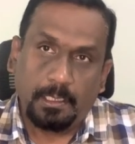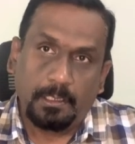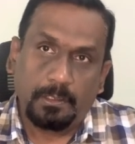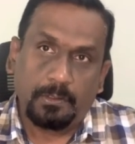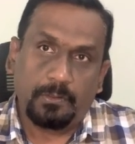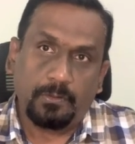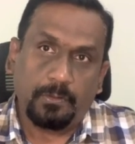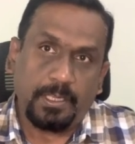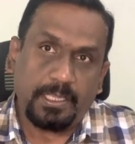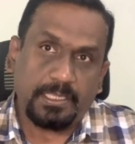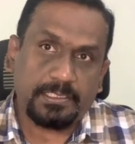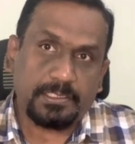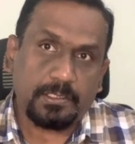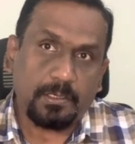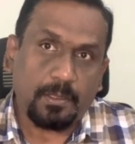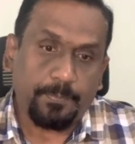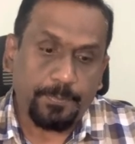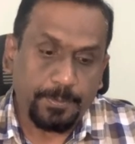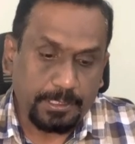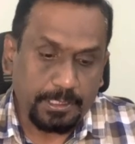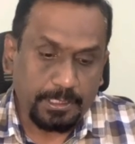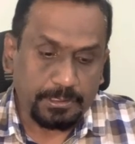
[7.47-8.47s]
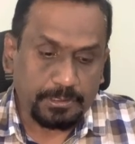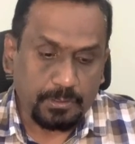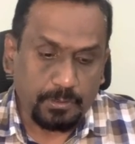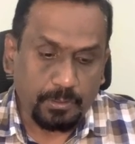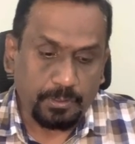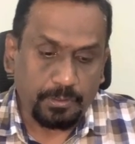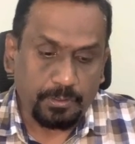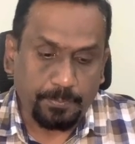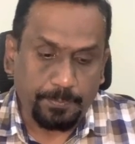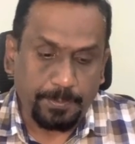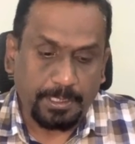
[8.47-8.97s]
Today's topic is
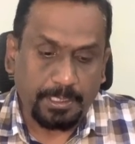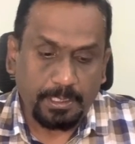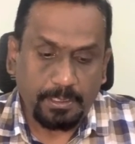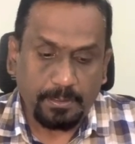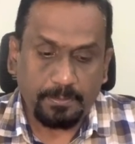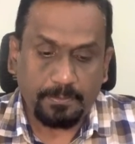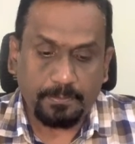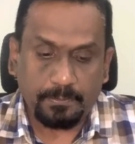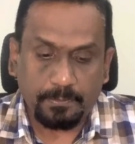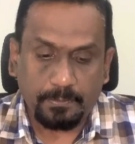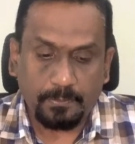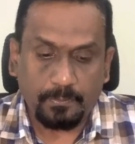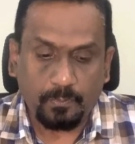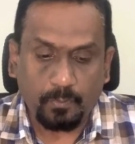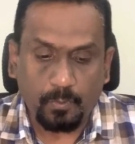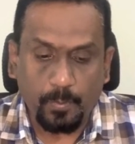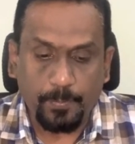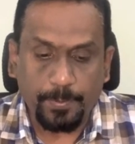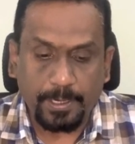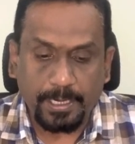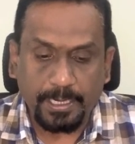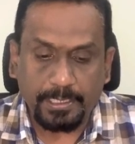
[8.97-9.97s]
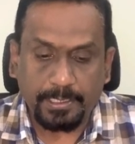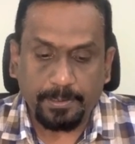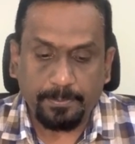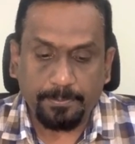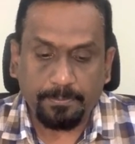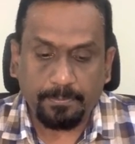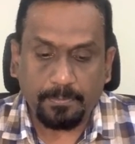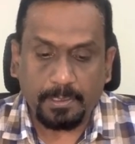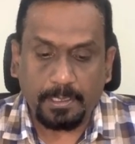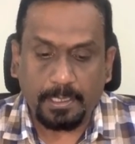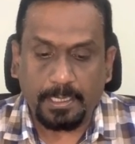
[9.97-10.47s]
going to be open
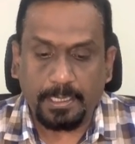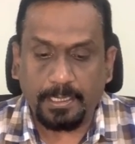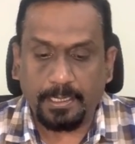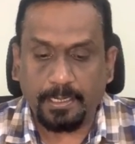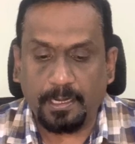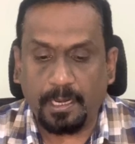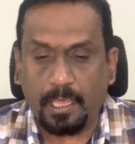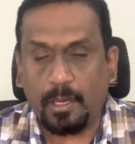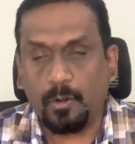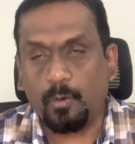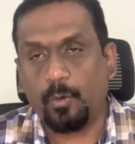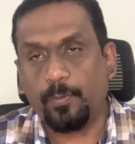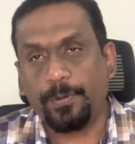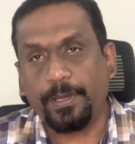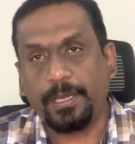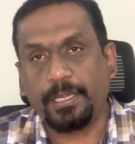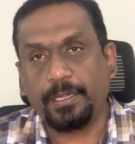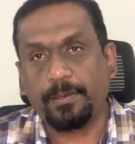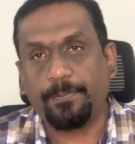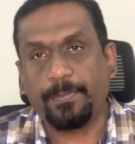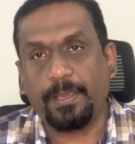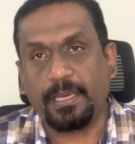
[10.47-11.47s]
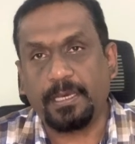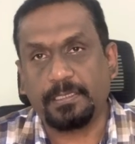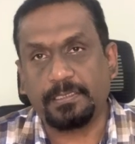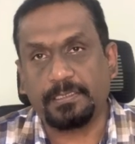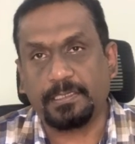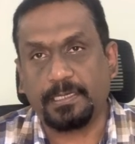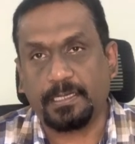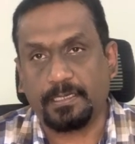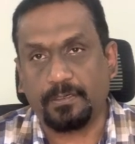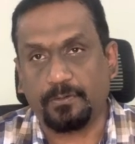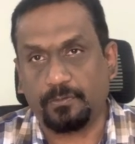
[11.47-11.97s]
item and non-open item managed
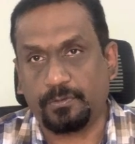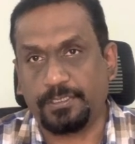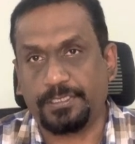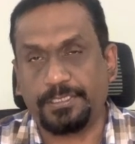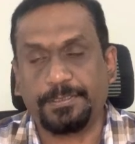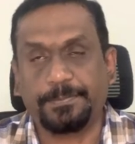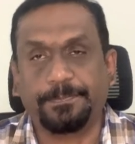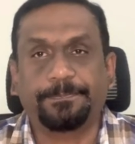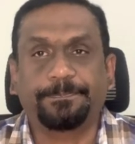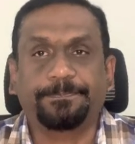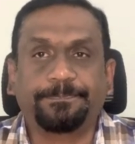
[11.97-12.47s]
accounts.